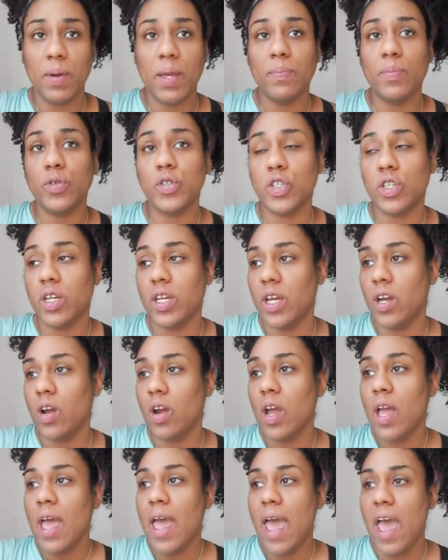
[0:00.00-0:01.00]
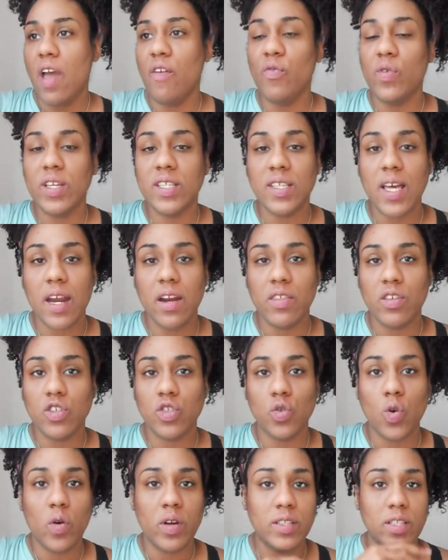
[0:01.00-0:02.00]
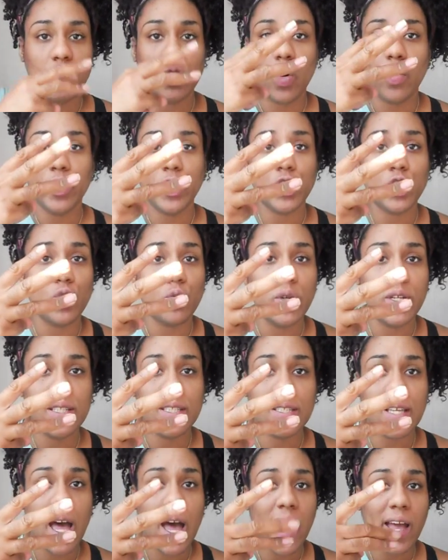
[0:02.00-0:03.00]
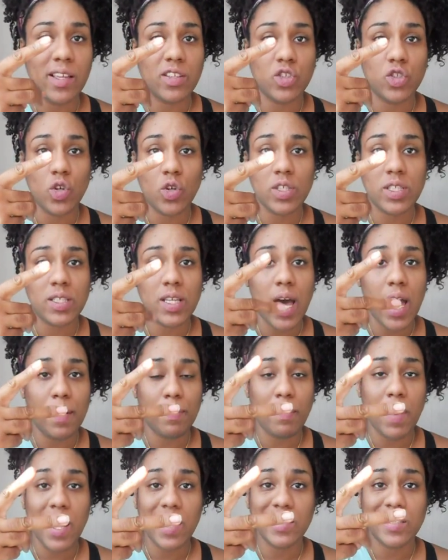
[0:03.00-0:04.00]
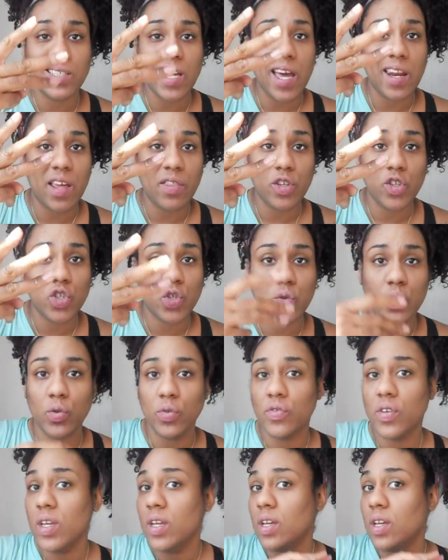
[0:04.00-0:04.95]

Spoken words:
People should hear every side of the story. There's always three sides: your side, my side, and the truth.